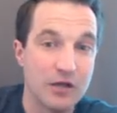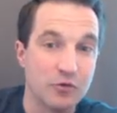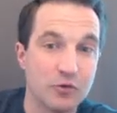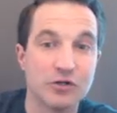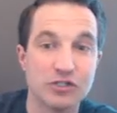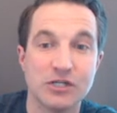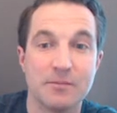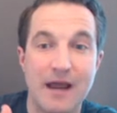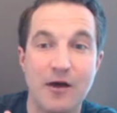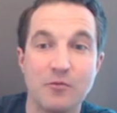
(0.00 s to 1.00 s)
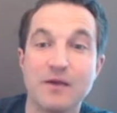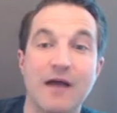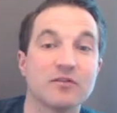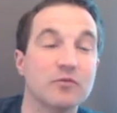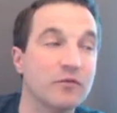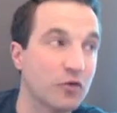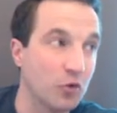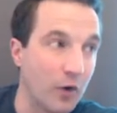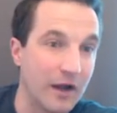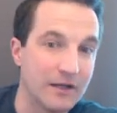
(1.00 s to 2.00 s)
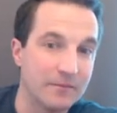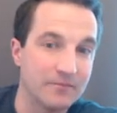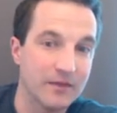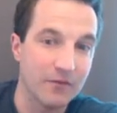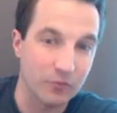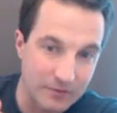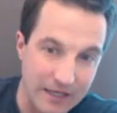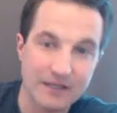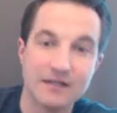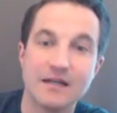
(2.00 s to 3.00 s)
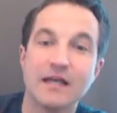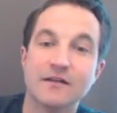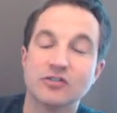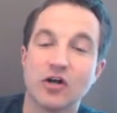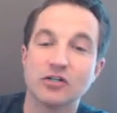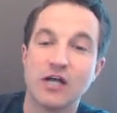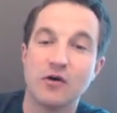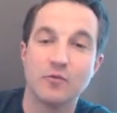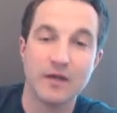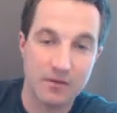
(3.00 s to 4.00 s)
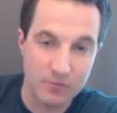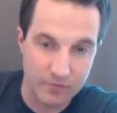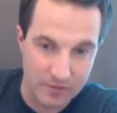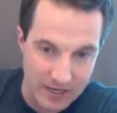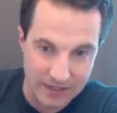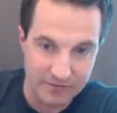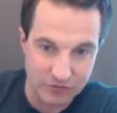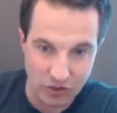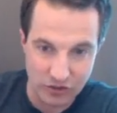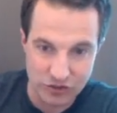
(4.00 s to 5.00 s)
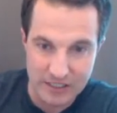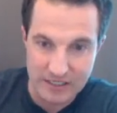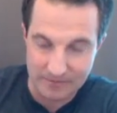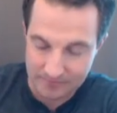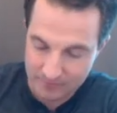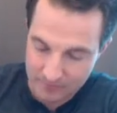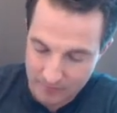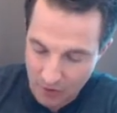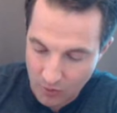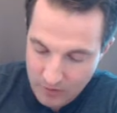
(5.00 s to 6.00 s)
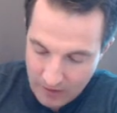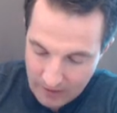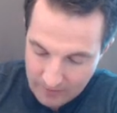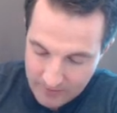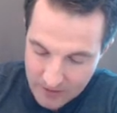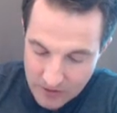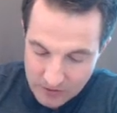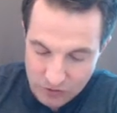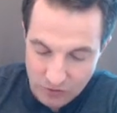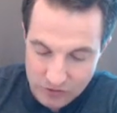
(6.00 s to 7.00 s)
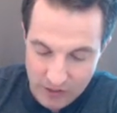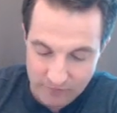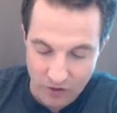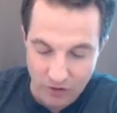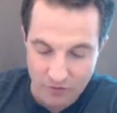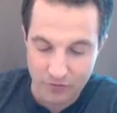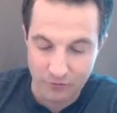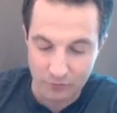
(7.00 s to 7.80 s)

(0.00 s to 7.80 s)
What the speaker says: in order to ship it out, we have to move a chloride in. Taking a negative charge out, we got to move a negative charge in. Okay, so those cover our